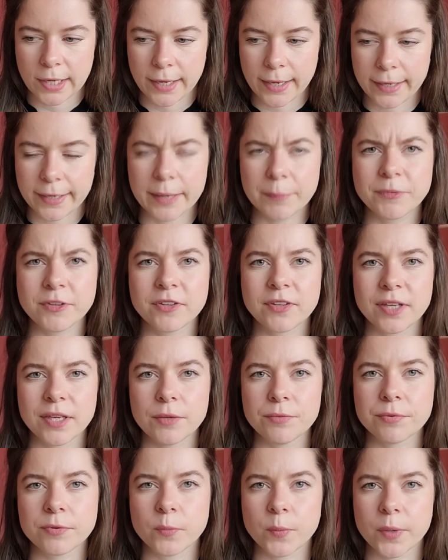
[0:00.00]
I kept it
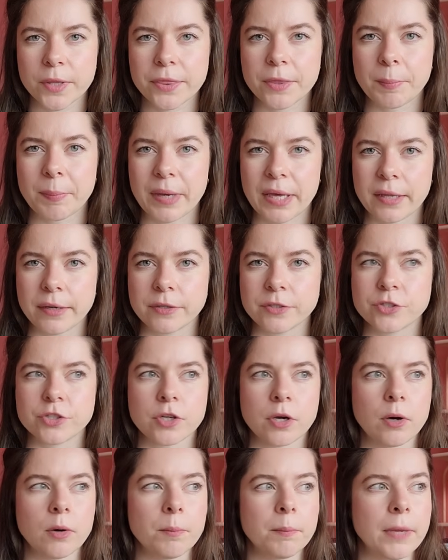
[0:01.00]
even with the pattern,
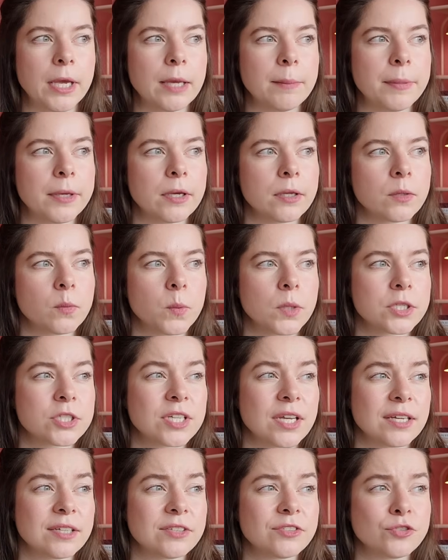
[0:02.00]
so maybe it was
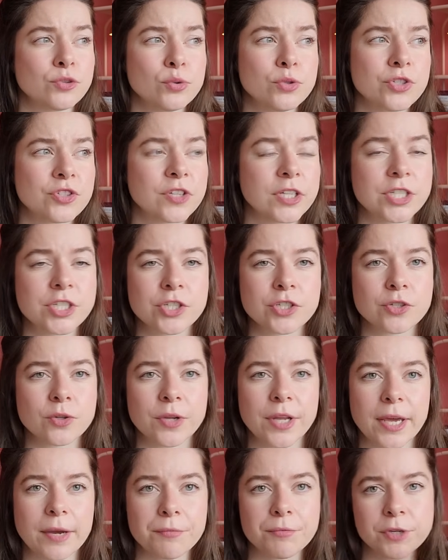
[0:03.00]
like 2 stitches
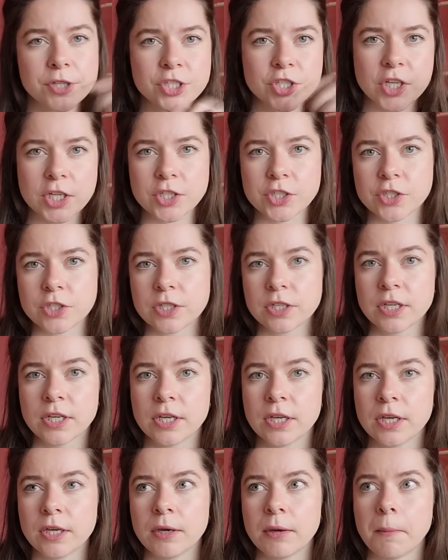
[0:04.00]
on every section
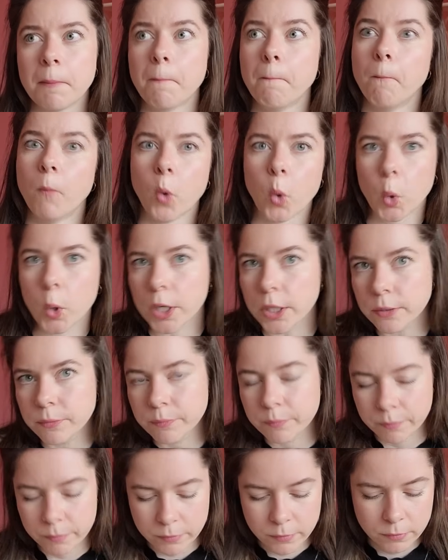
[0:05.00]
more,
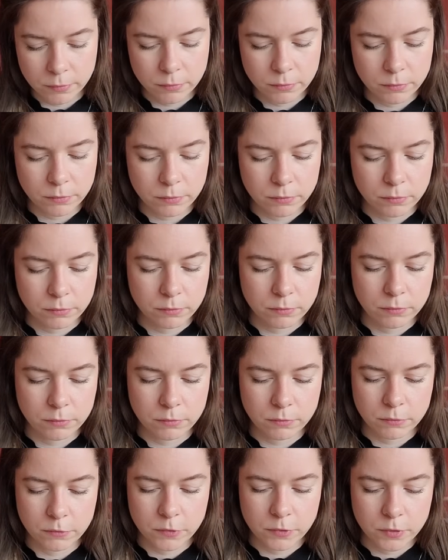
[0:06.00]

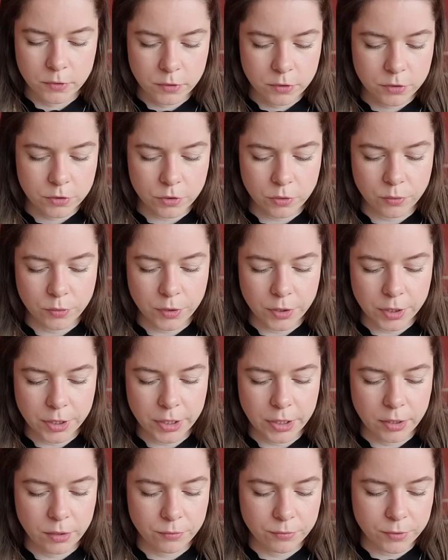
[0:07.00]
so they're
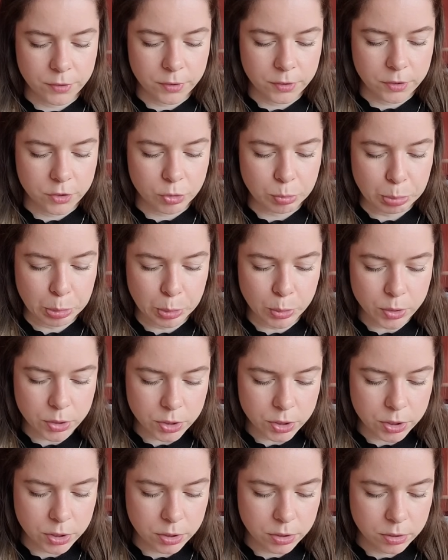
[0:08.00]
even
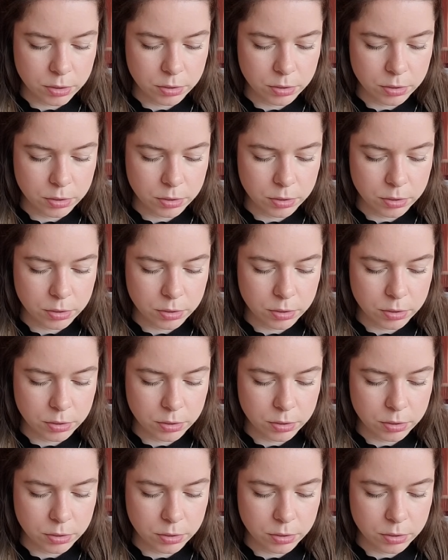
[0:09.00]
dispersed.